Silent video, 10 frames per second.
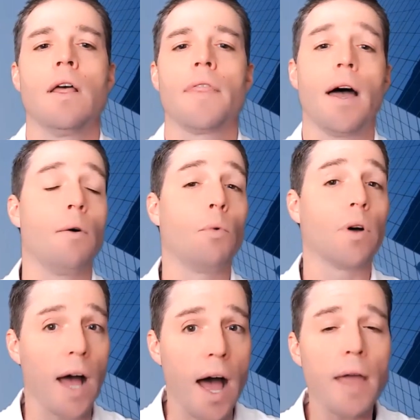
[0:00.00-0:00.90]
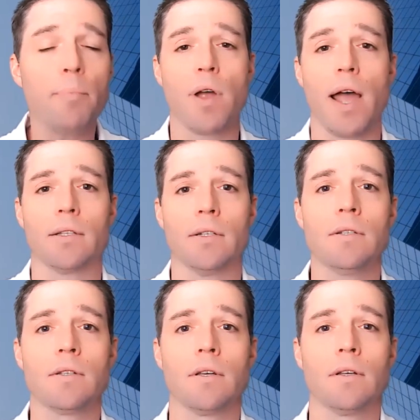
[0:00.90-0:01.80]
that what I
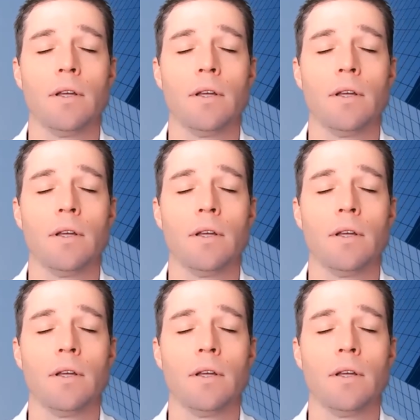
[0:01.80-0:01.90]
practiced